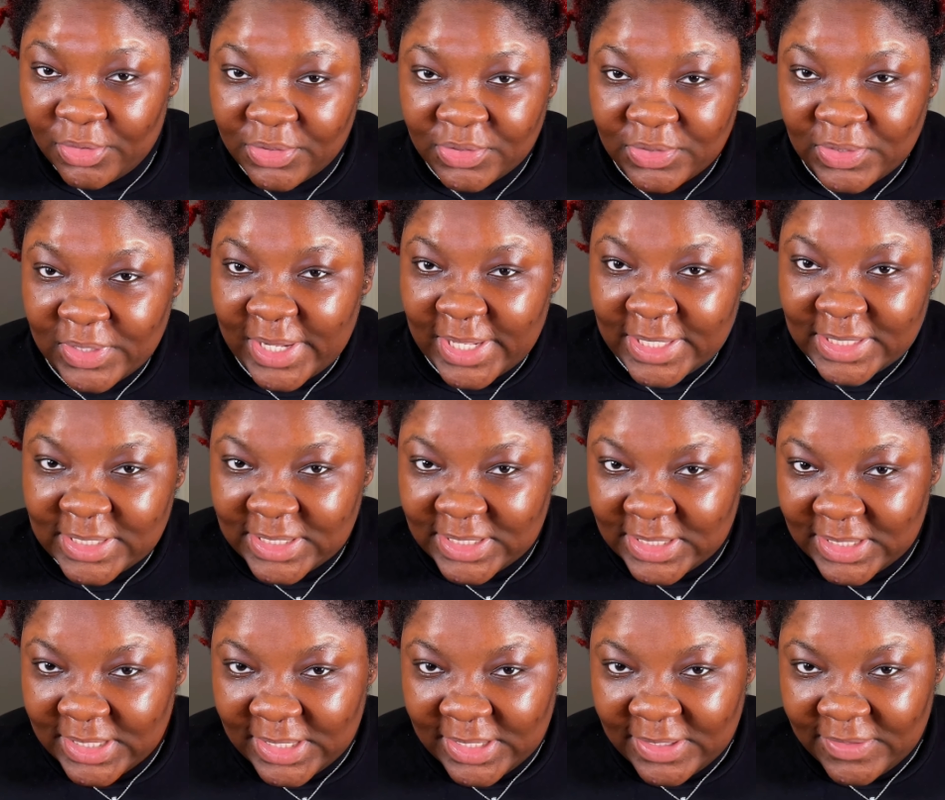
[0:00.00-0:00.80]
So let's
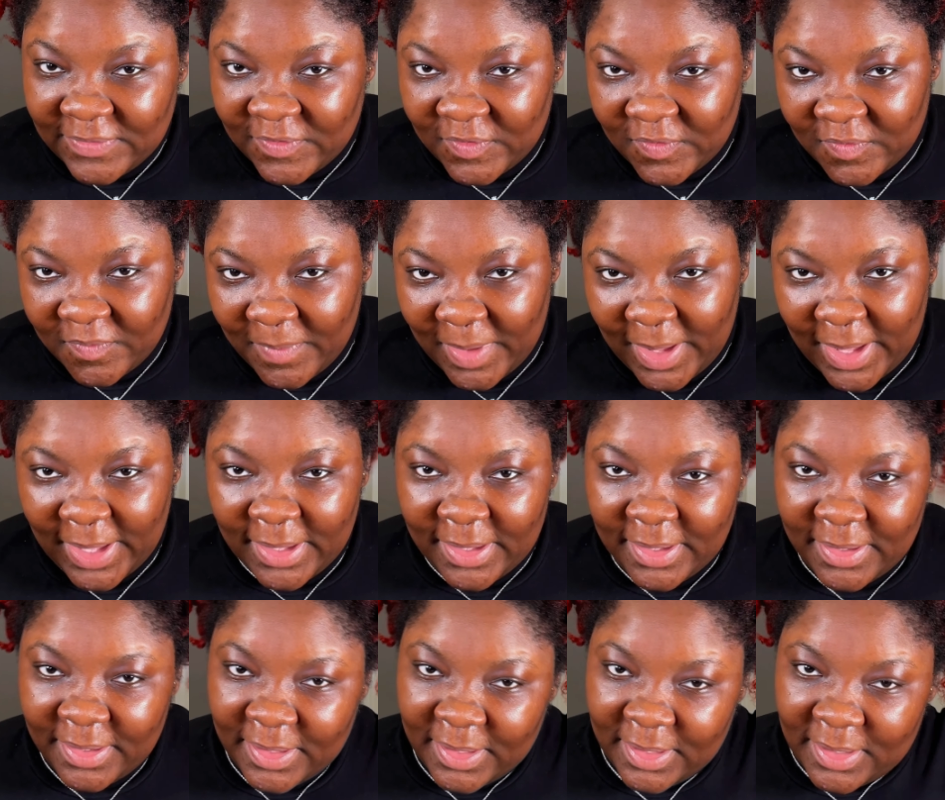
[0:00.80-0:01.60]
see if my
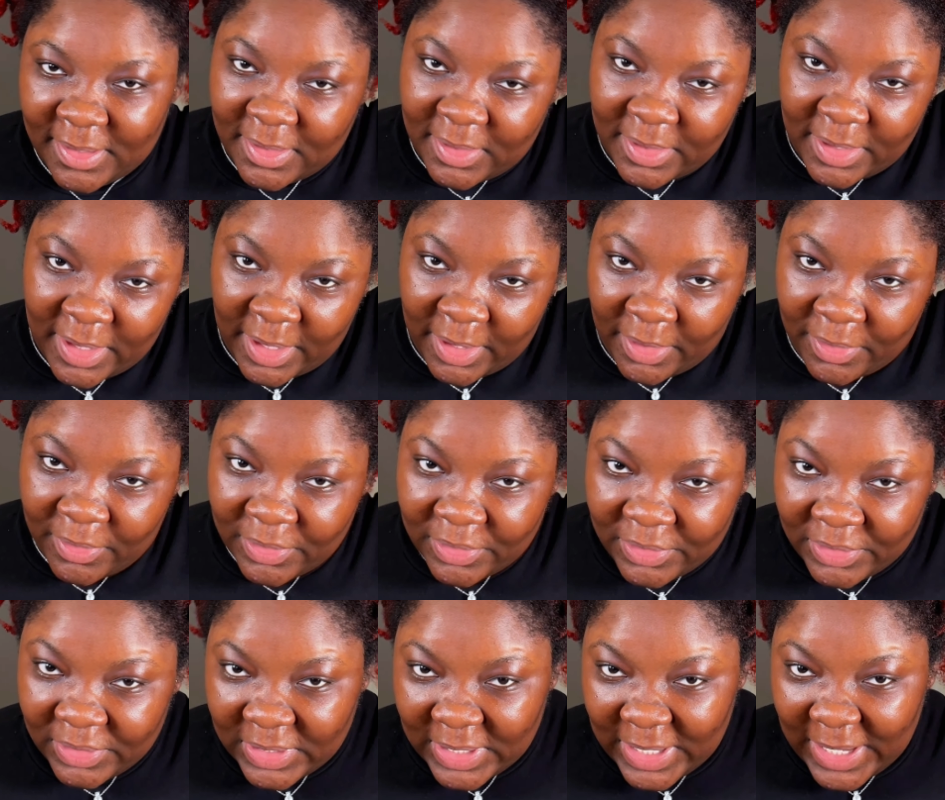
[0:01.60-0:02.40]
hair
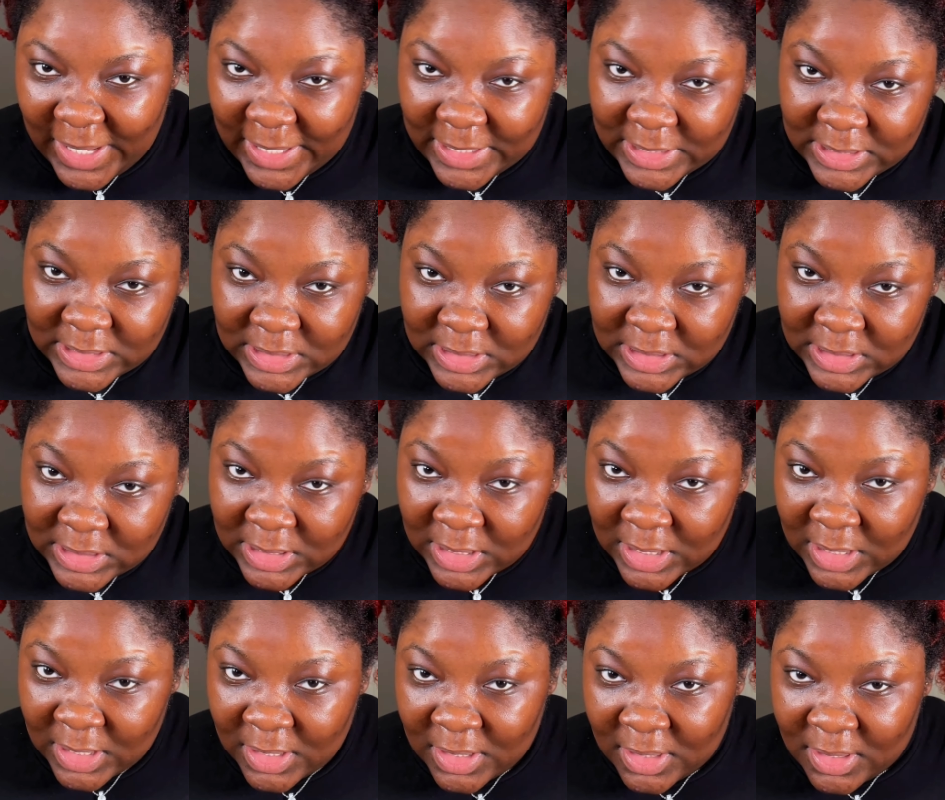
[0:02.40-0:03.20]
color lasts
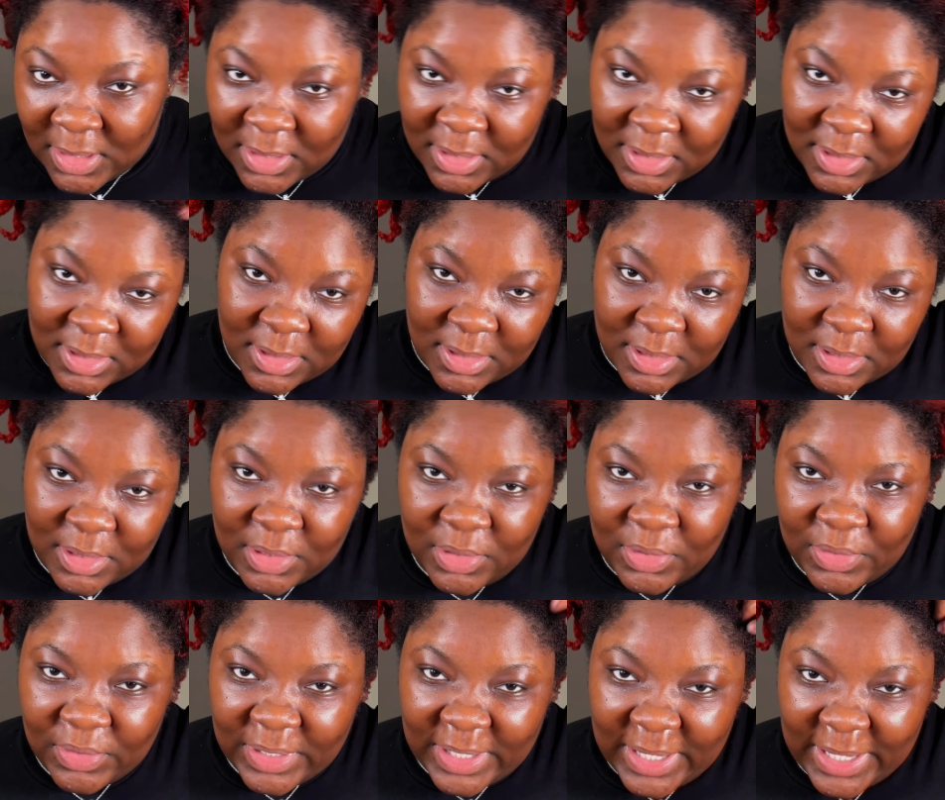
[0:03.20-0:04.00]

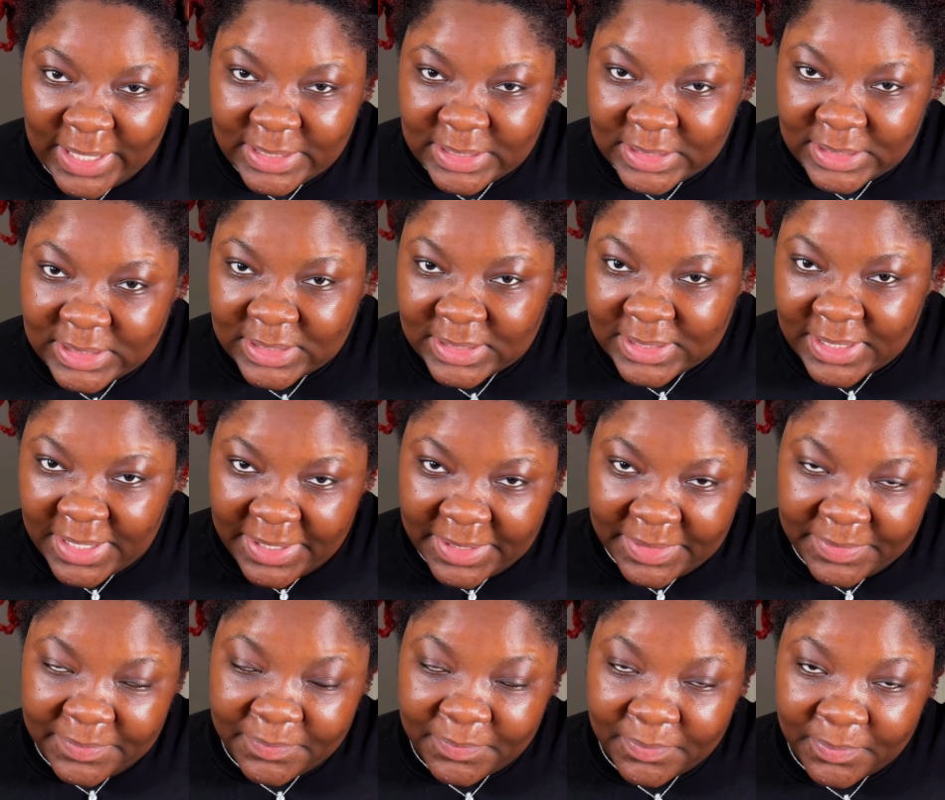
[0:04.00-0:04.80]
longer this
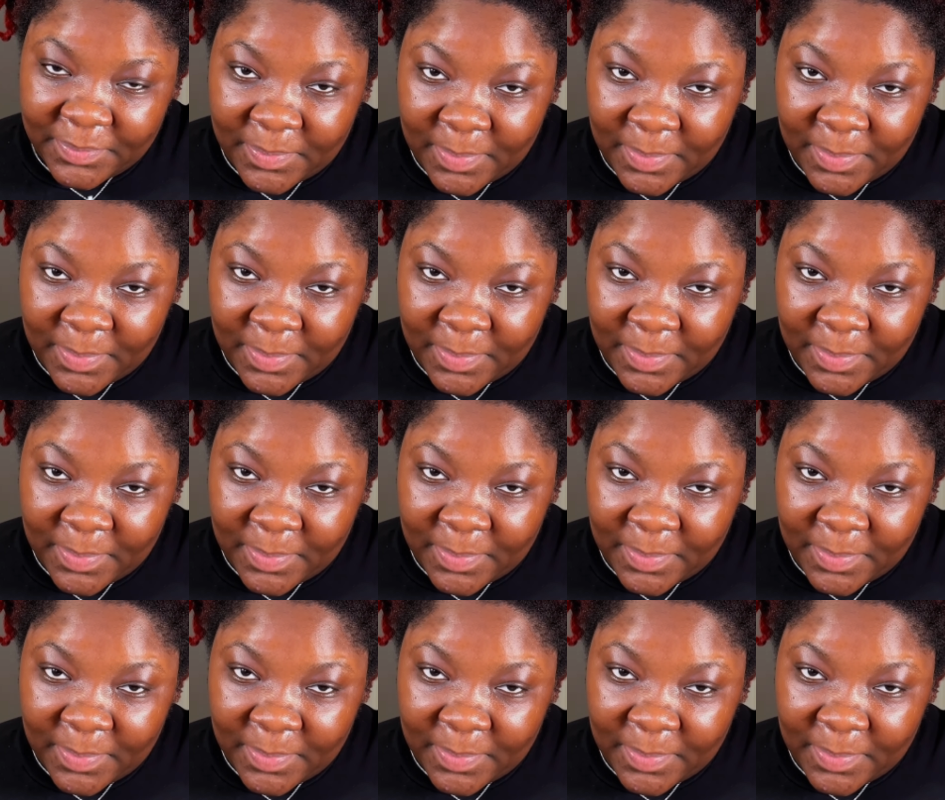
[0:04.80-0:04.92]
time.